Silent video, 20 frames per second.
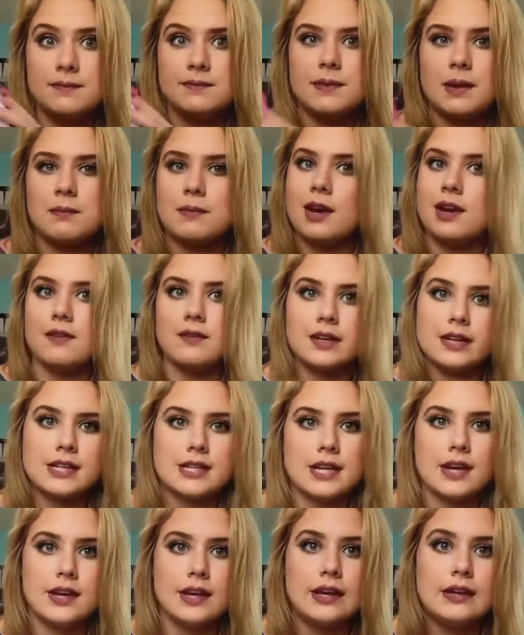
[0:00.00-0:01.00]
I'm not even going to
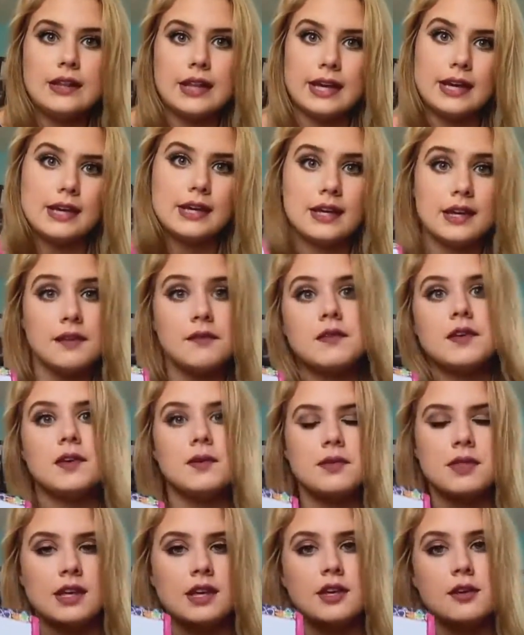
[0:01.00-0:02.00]
tell you, like, if you
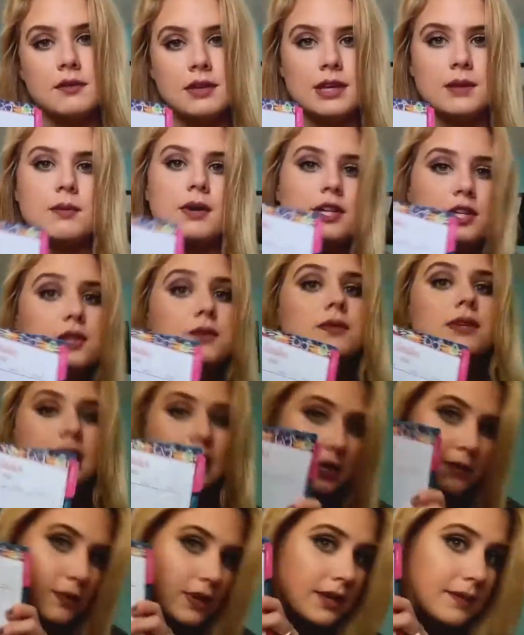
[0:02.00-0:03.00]
think you need one, you need
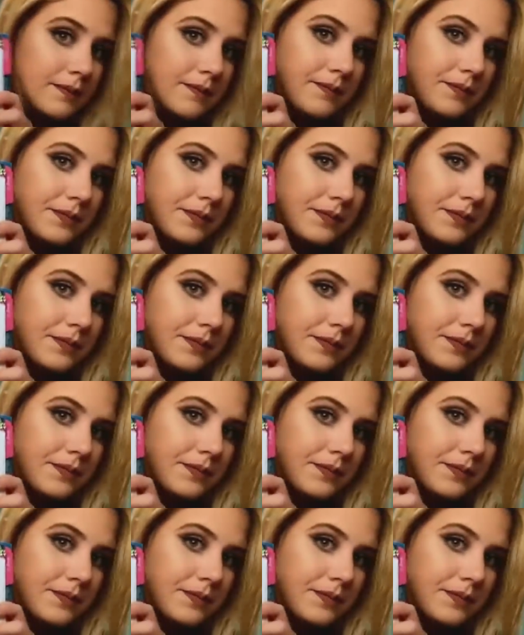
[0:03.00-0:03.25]
one.